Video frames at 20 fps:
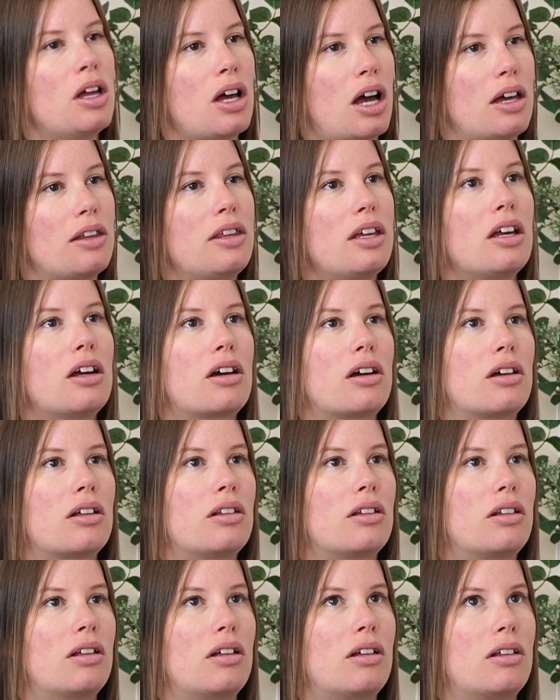I think
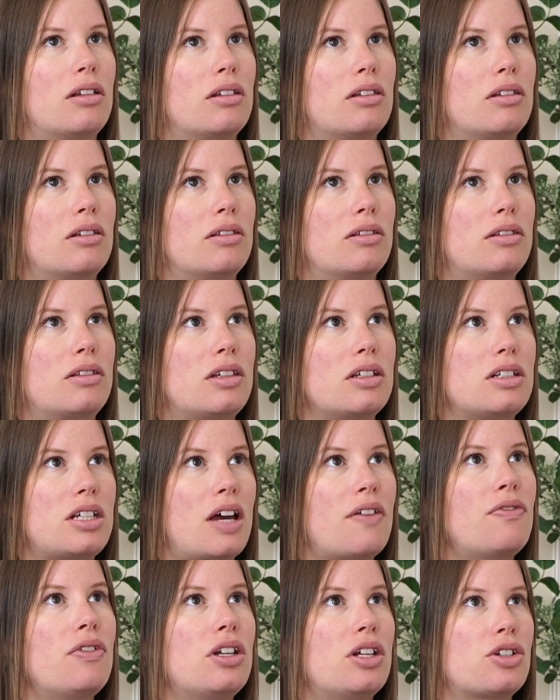the
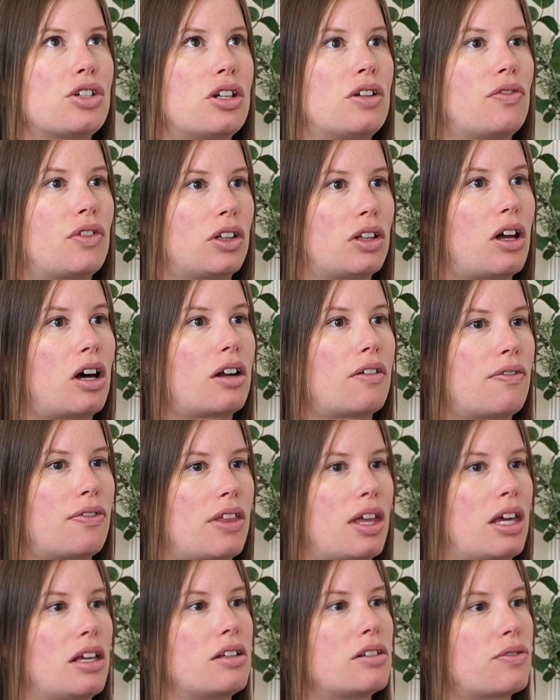definition of a lot of
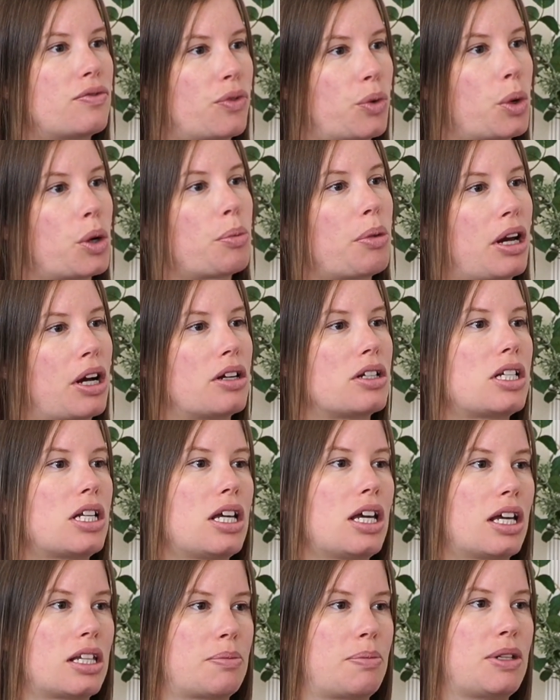things for
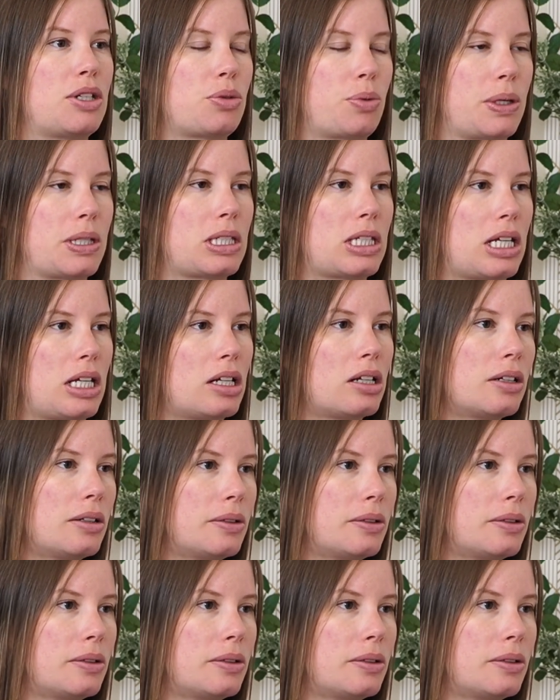parenting has been twisted